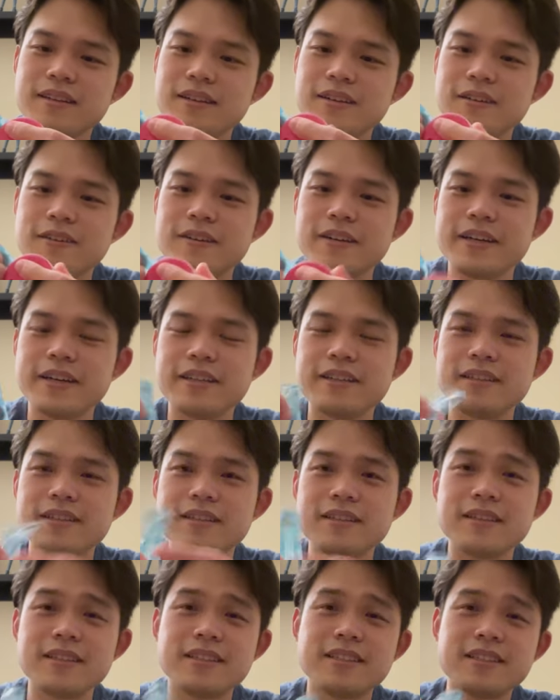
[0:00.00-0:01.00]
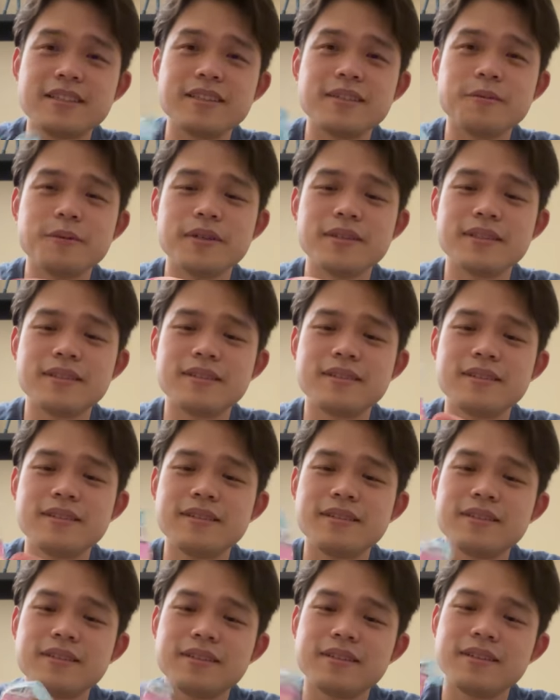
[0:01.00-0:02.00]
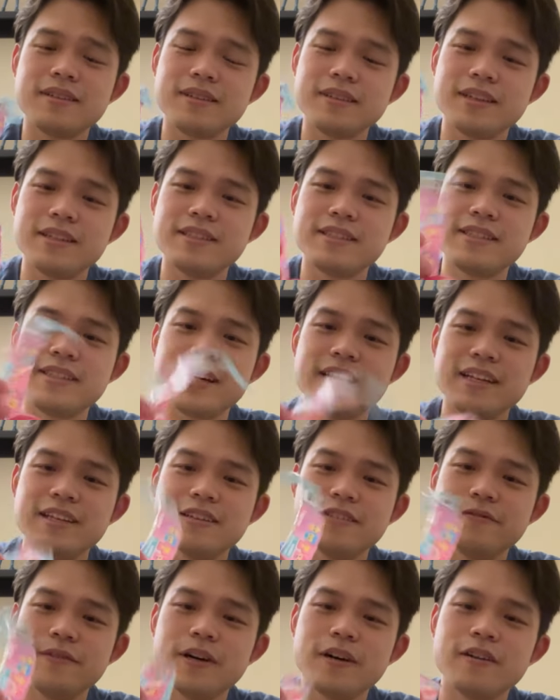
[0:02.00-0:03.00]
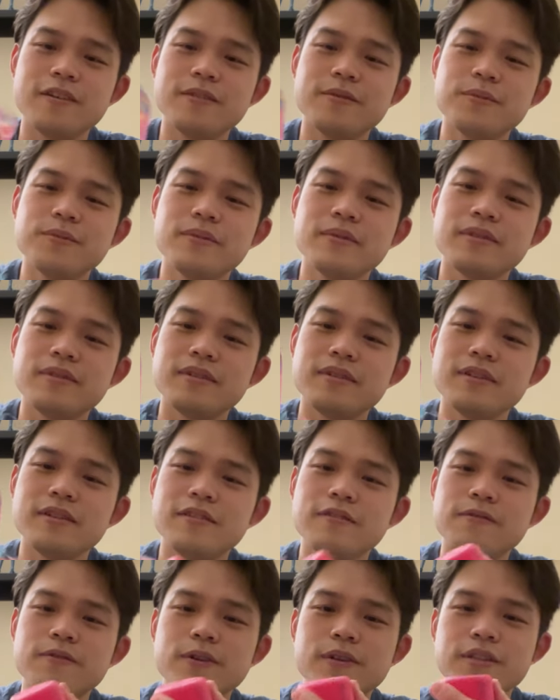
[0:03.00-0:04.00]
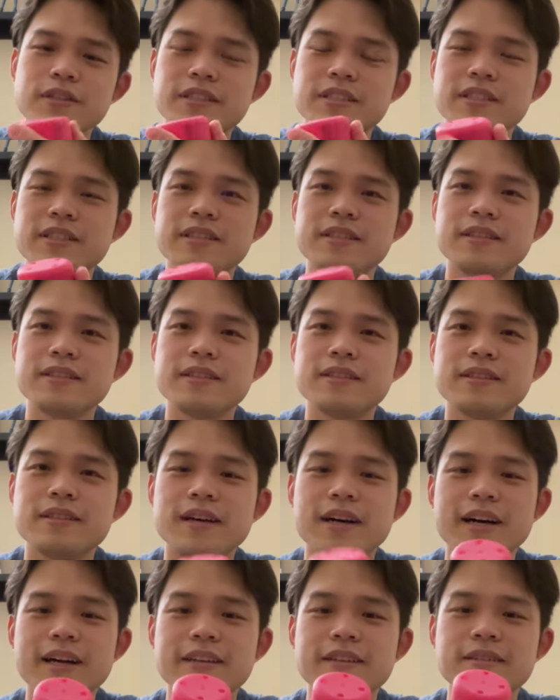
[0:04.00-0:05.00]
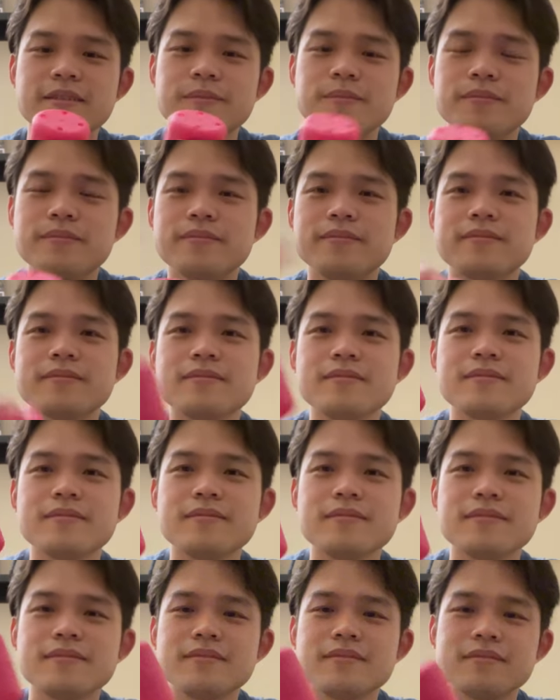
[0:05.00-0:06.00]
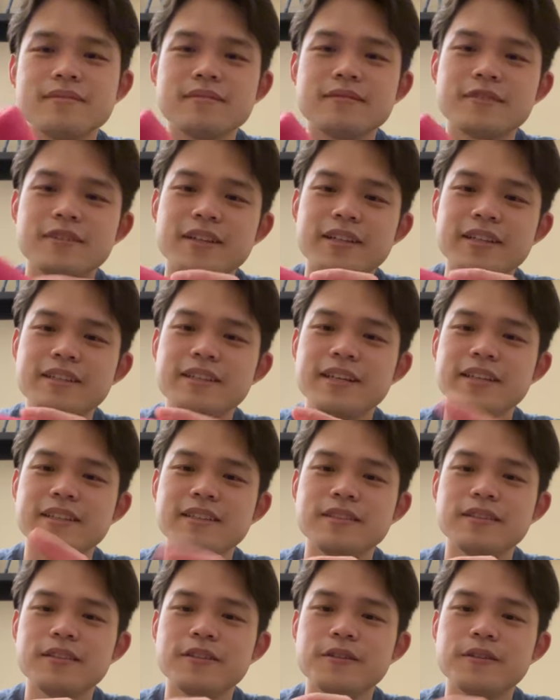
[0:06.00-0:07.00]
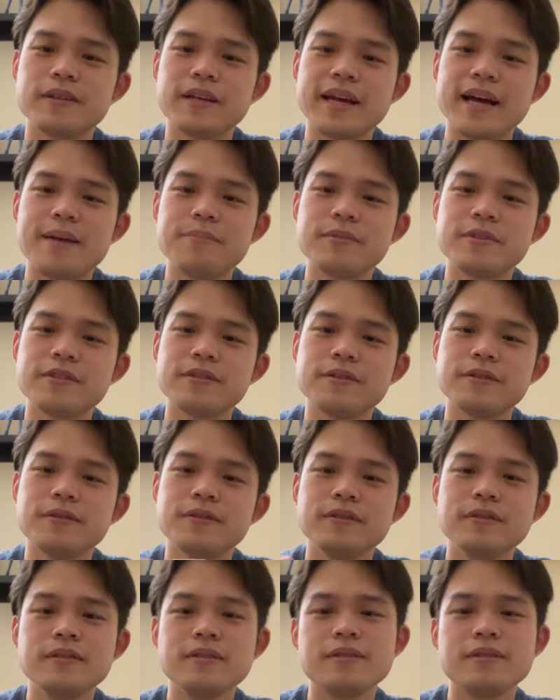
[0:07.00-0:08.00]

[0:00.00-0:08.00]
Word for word: Alright, let's see what's inside of our first item right? Like a little capsule.